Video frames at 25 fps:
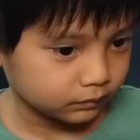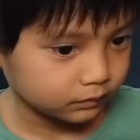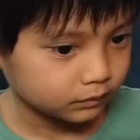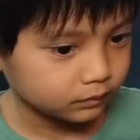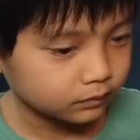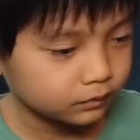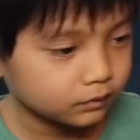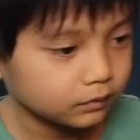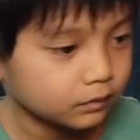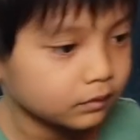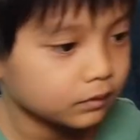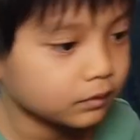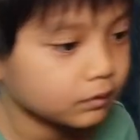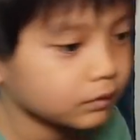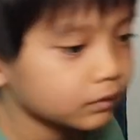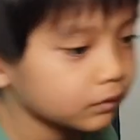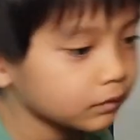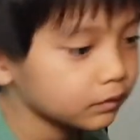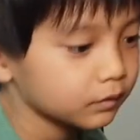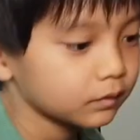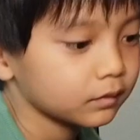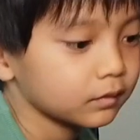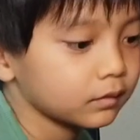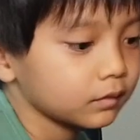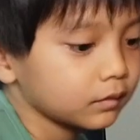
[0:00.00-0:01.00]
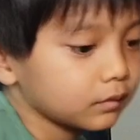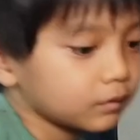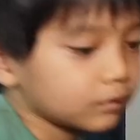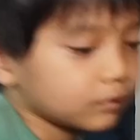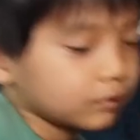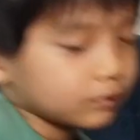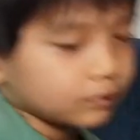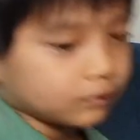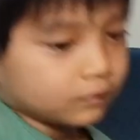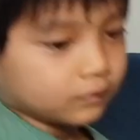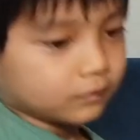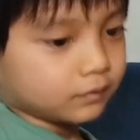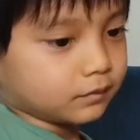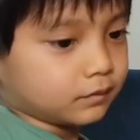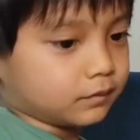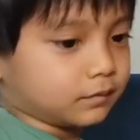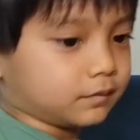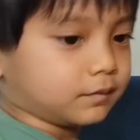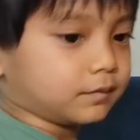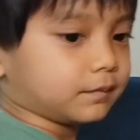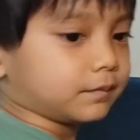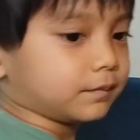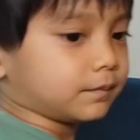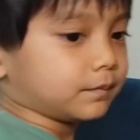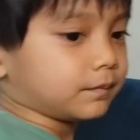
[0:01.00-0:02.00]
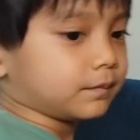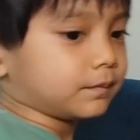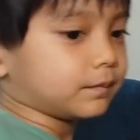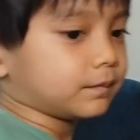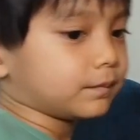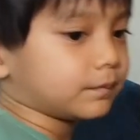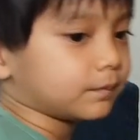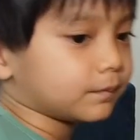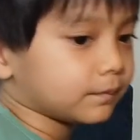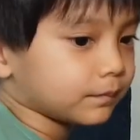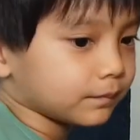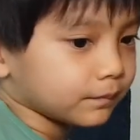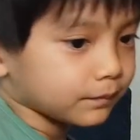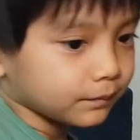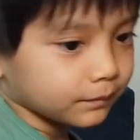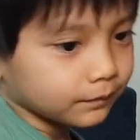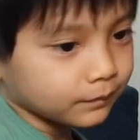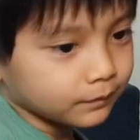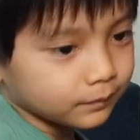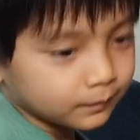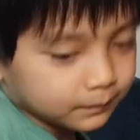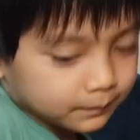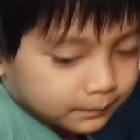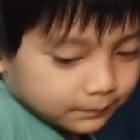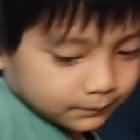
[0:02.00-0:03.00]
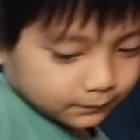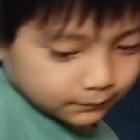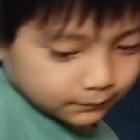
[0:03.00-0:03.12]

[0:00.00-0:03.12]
[no speech]